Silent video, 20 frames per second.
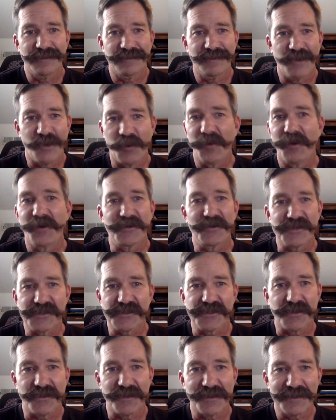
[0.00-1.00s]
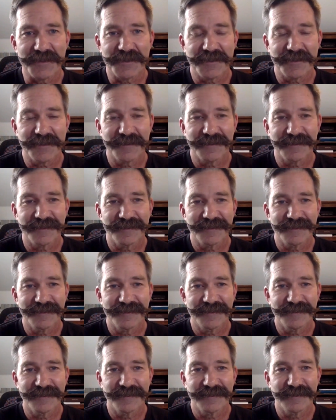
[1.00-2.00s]
homeowners insurance.
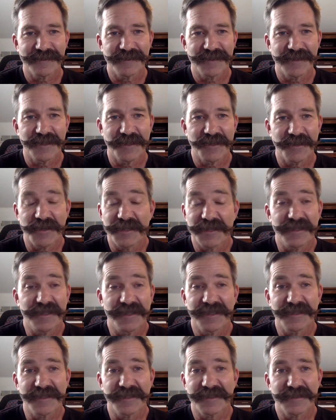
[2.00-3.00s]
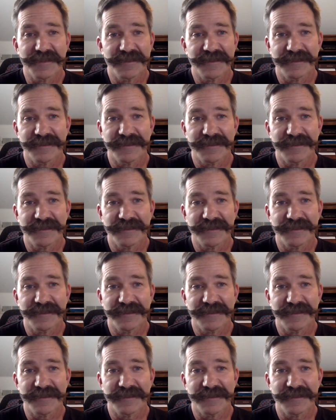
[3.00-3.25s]
That's